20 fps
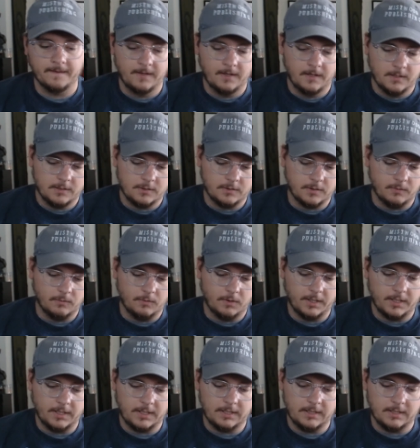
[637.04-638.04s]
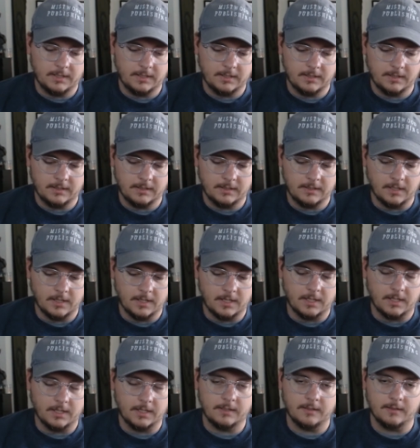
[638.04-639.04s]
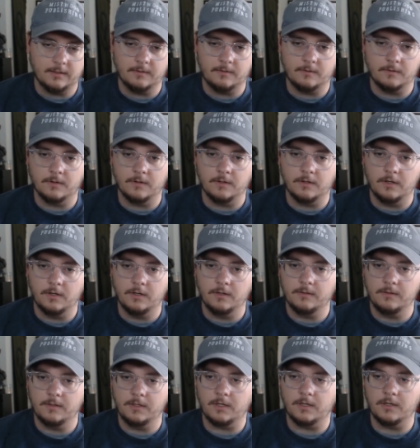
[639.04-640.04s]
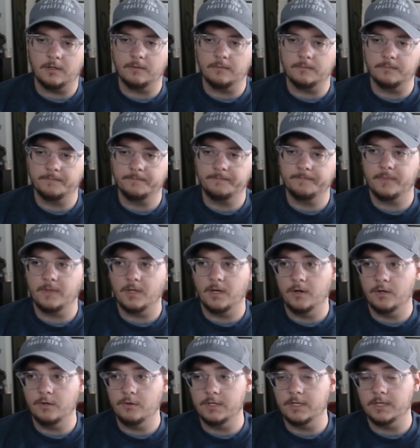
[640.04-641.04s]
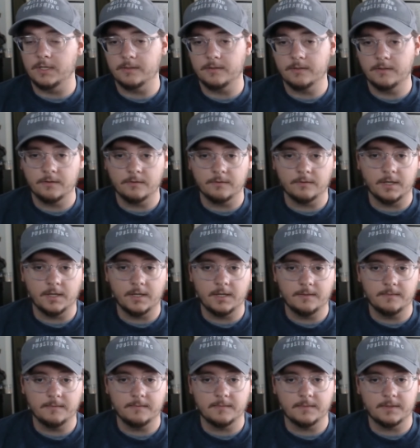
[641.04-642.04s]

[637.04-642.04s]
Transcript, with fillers: So I wanted God, or, you know, Odin, right?